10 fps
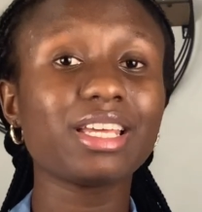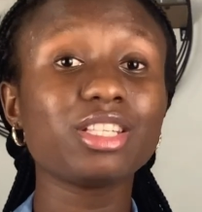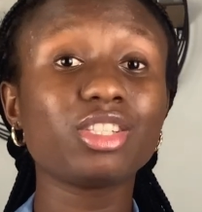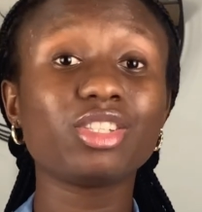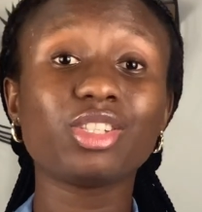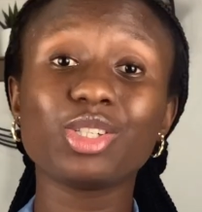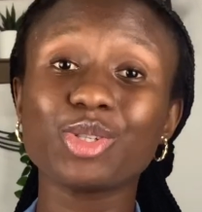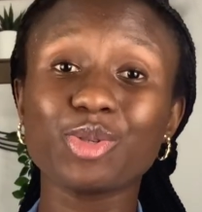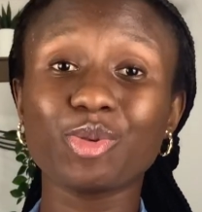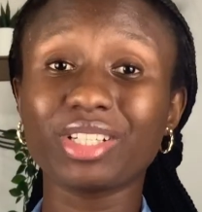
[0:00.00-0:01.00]

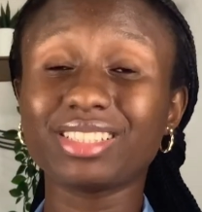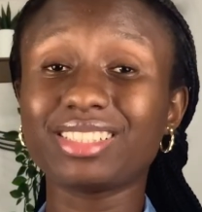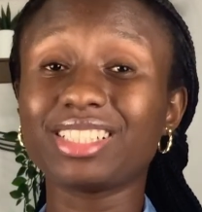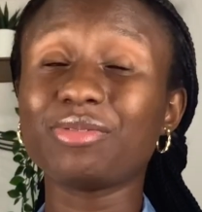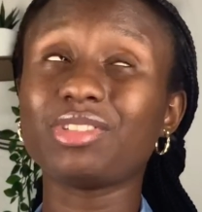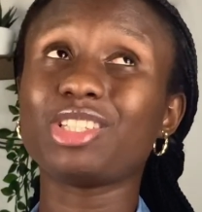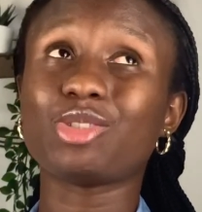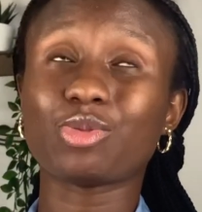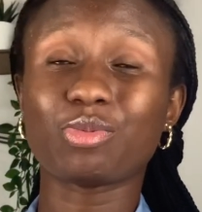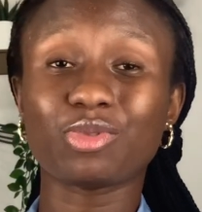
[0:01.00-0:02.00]
COS, certificate
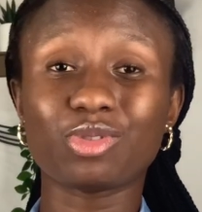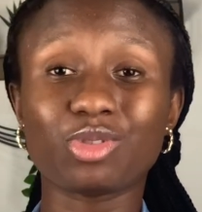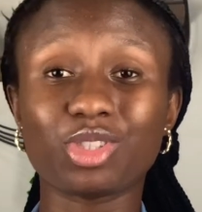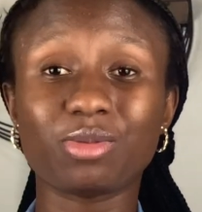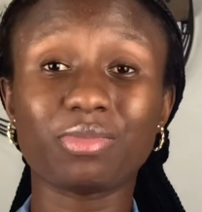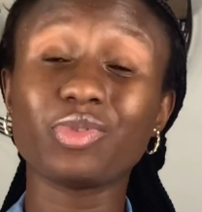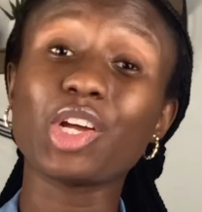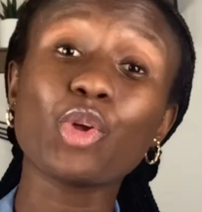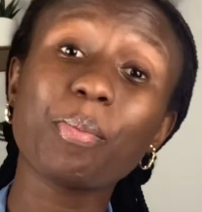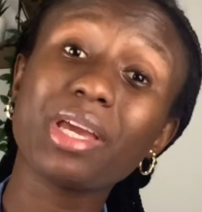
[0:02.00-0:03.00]
of sponsorship.
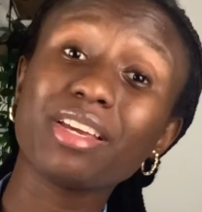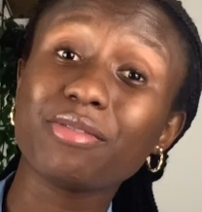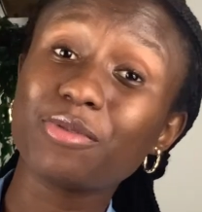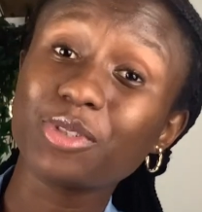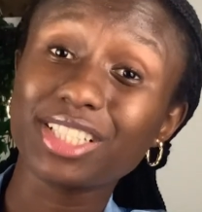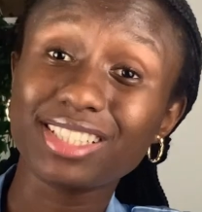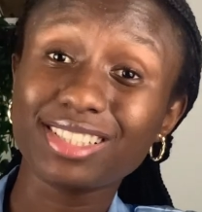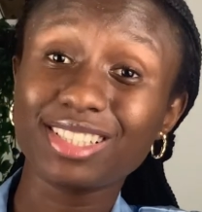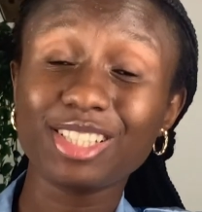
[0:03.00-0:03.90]
You're not paying for it.